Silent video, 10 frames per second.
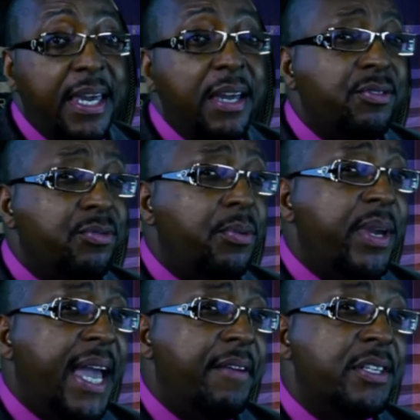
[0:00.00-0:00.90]
Here's
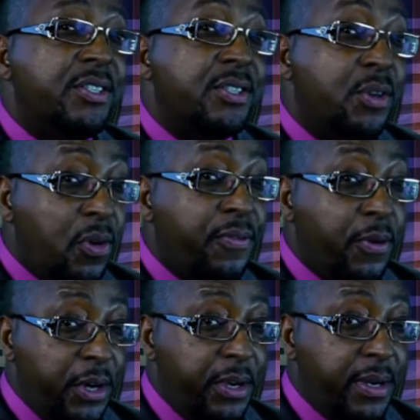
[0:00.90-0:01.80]
what we have in store
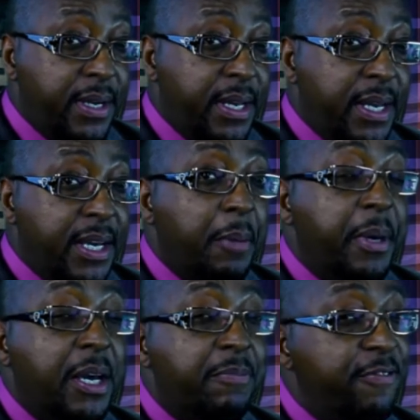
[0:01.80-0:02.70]
for you
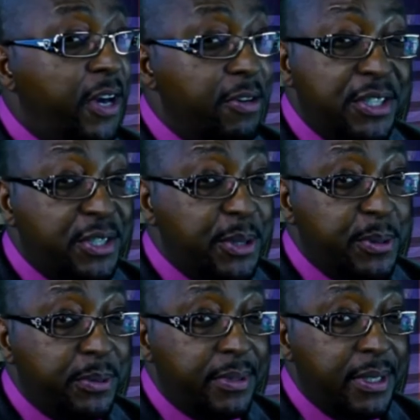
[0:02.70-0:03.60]
coming up very
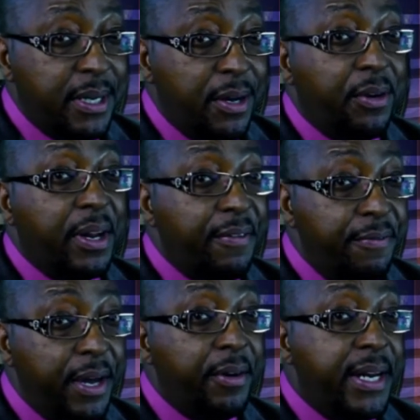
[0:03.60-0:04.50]
soon on
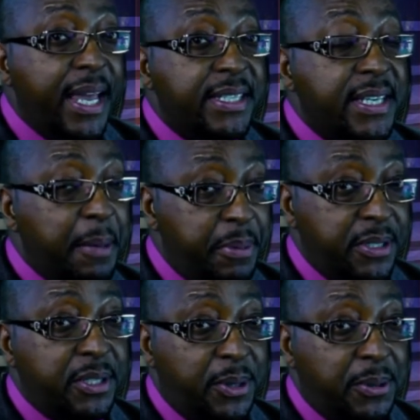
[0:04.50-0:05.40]
our very next
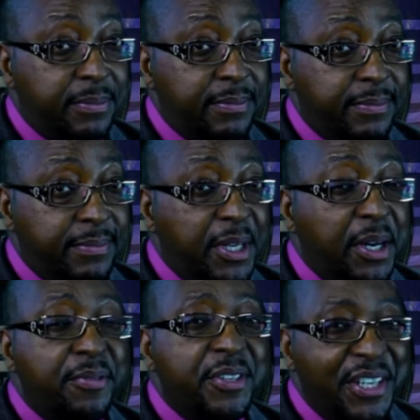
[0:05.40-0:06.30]
episode
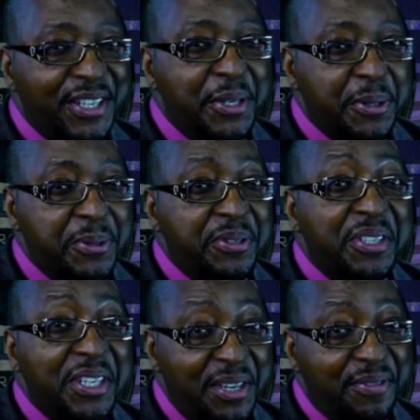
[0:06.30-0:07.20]
of Good
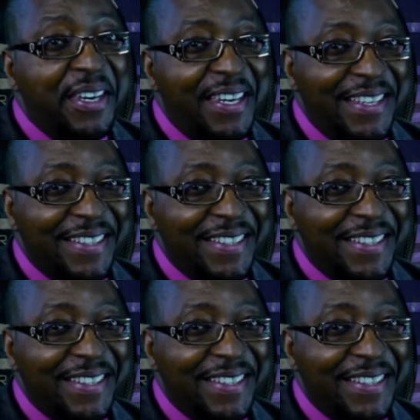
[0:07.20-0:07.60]
News TV.